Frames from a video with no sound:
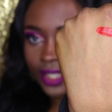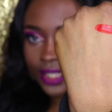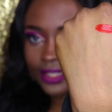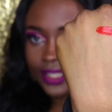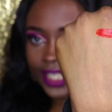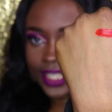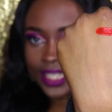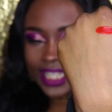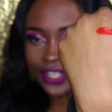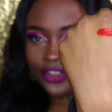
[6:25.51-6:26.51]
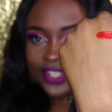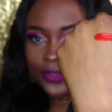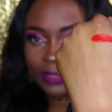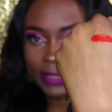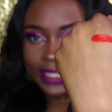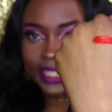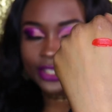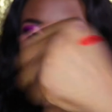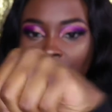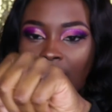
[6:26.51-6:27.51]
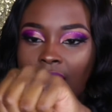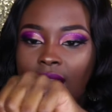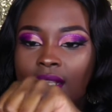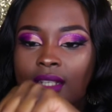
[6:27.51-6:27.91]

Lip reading: it's not, it's like you can still see my skin through that,